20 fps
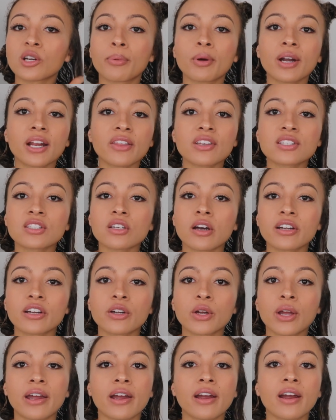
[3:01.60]
you're putting this on
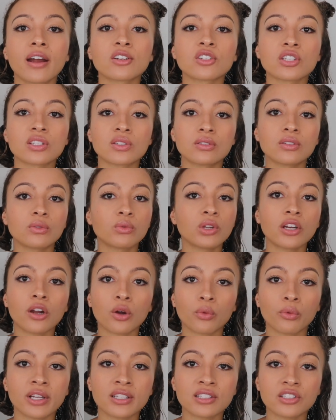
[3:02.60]
your hair, just, you
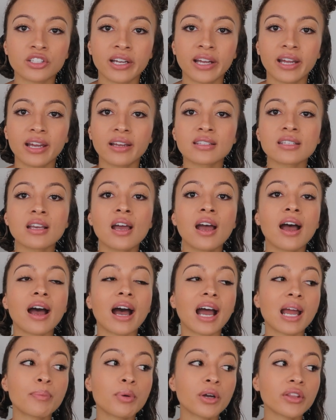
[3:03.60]
know, rinse your hands.
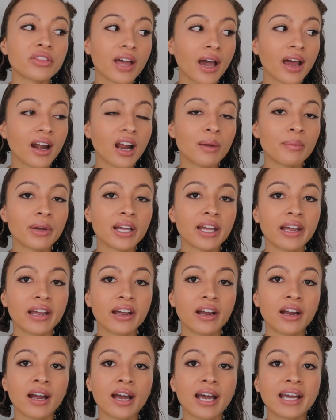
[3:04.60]
I put that on my
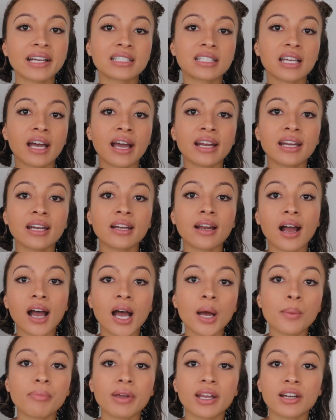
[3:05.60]
hair, I tied it
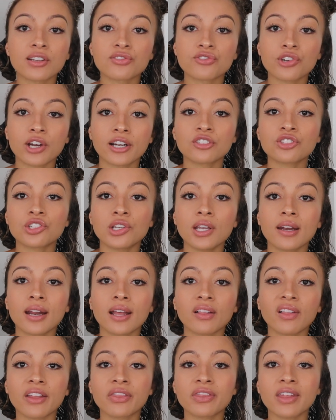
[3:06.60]
up in a scrunchie, and
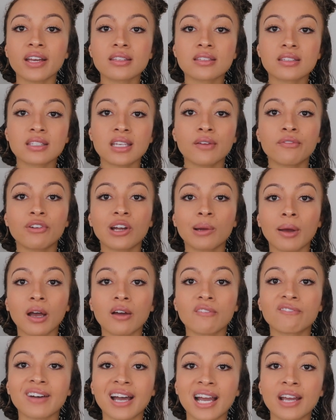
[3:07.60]
I let that sit for
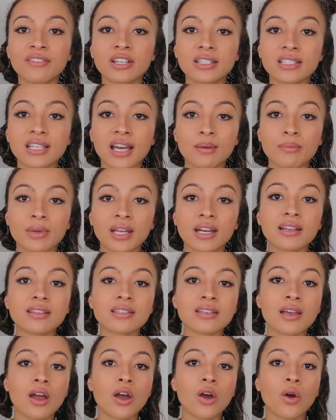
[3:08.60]
about 5 to 10
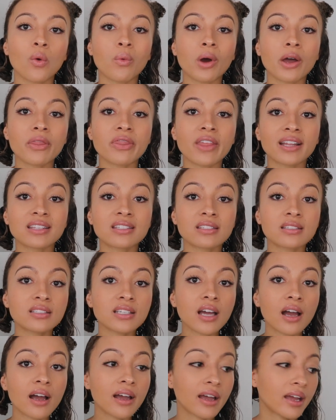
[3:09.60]
minutes. When that's
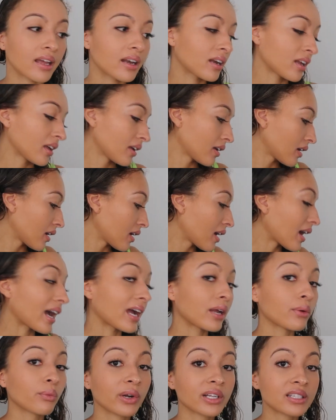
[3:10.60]
done,
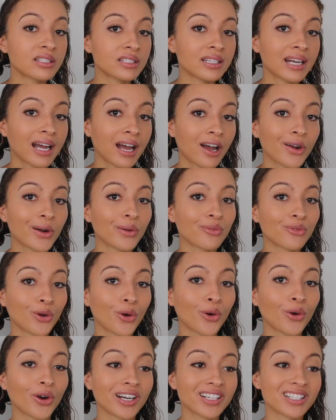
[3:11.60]
I rinse it out, of
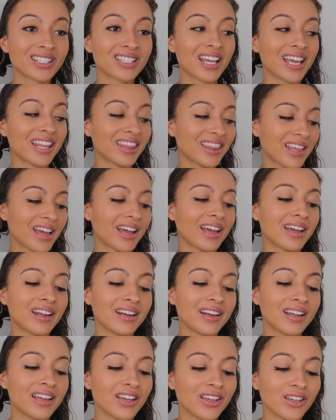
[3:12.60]
course, and
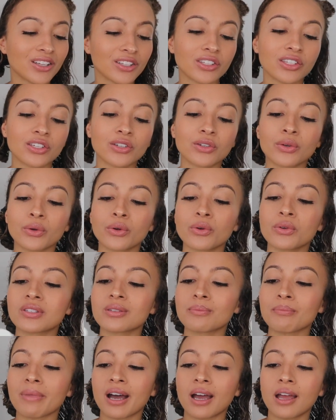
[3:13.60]
then
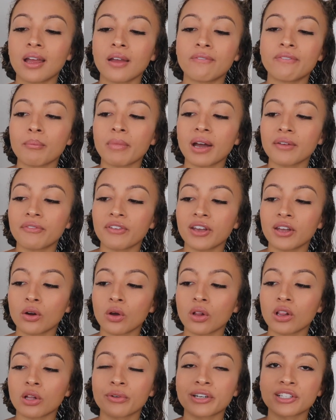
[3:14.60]
use my
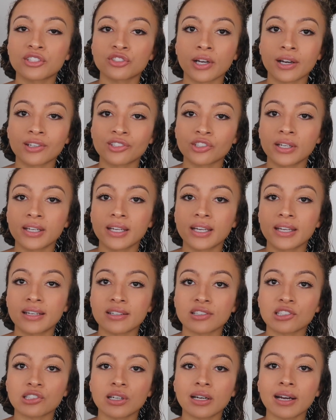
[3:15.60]
Fanola restructuring
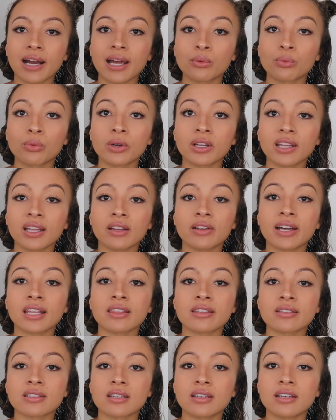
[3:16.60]
conditioner. I really
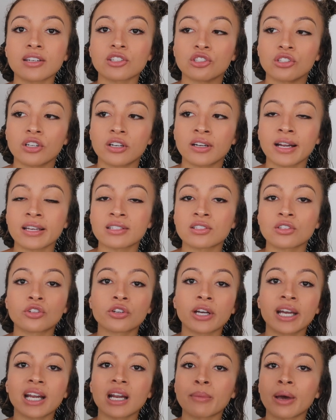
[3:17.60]
like this conditioner. It has a
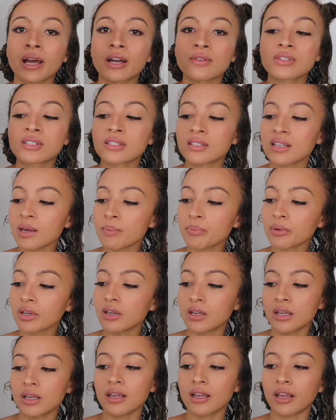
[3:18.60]
great amount of slip,
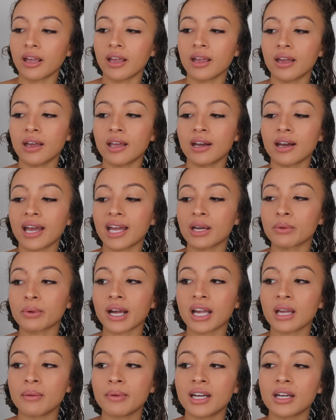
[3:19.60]
and I
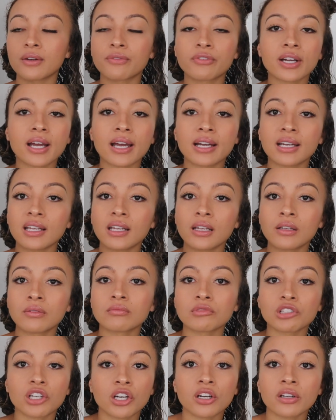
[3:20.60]
recommend it for any
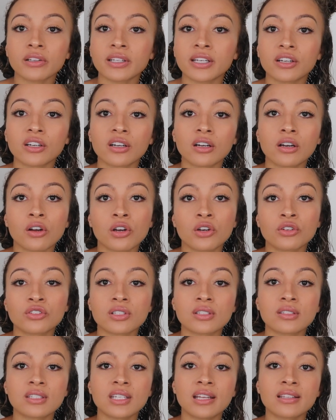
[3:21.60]
curly girl who
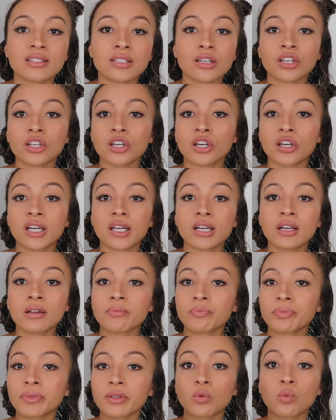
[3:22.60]
just needs a good
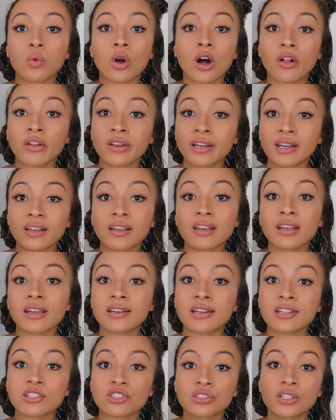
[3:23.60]
quality
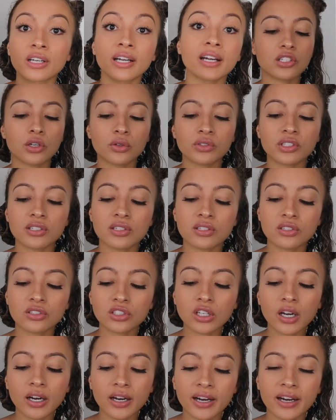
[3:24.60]
conditioner. So to
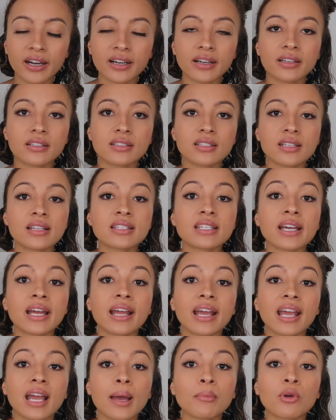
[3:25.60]
start, since I
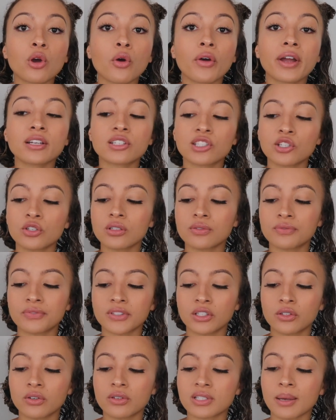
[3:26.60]
am going to
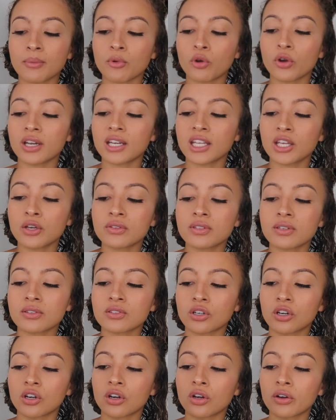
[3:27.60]
diffuse, I'm going to use
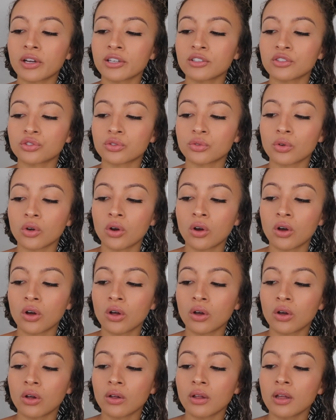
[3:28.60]
this Curl
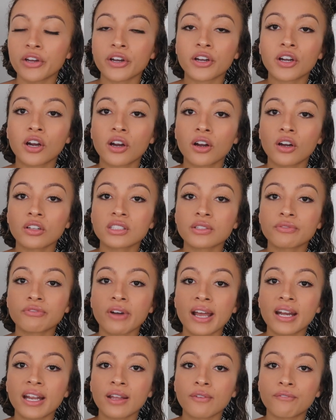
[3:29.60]
Control, their curl
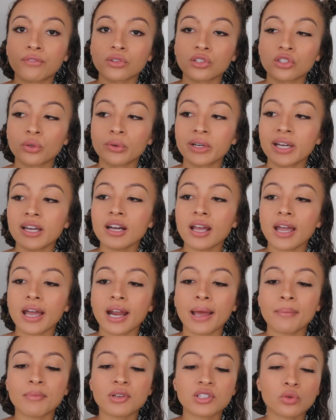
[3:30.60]
defining fluid,
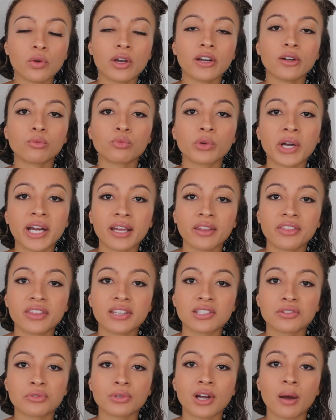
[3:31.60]
and I'm just going to rake
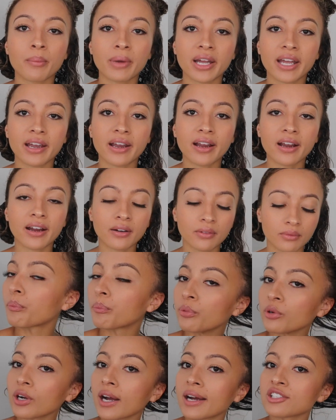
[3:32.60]
this throughout my hair.
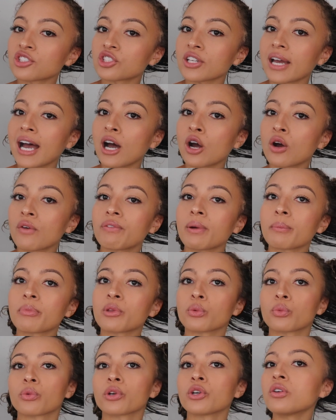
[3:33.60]
Brush out from
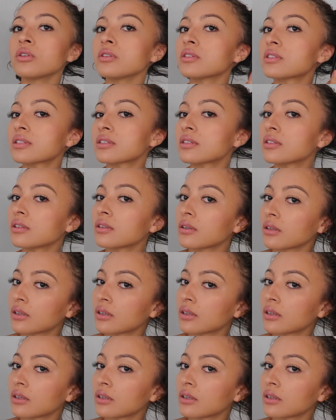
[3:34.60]
the roots,